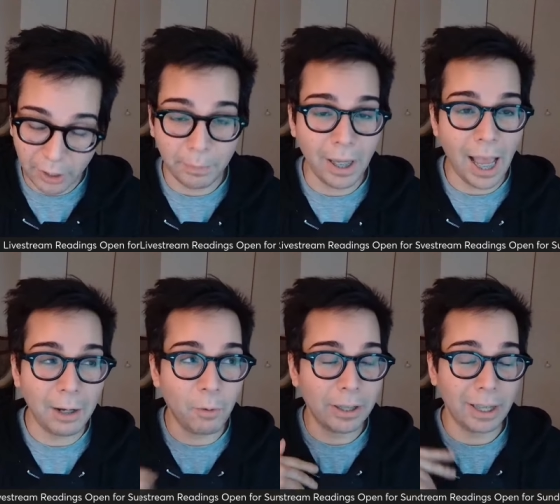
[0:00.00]
Could be, I
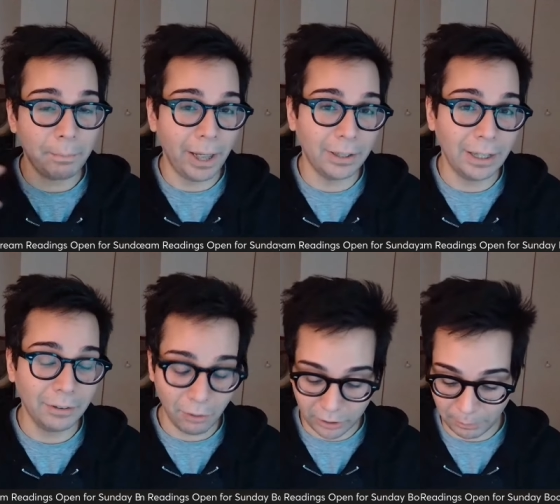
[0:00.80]
want to say
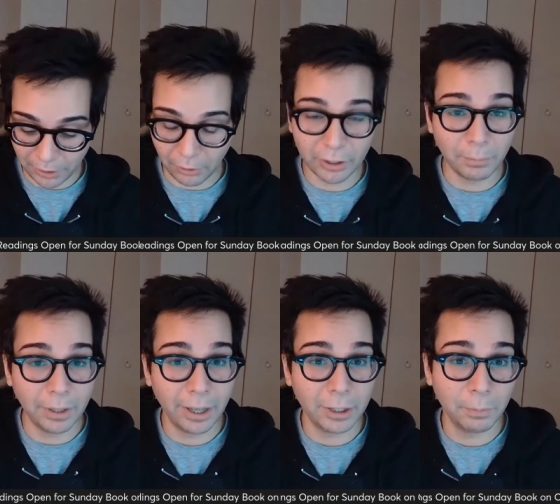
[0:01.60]
painting or something or
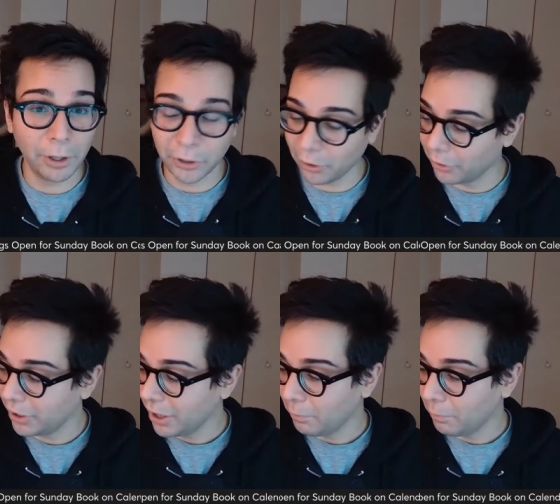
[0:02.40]
something inspirational,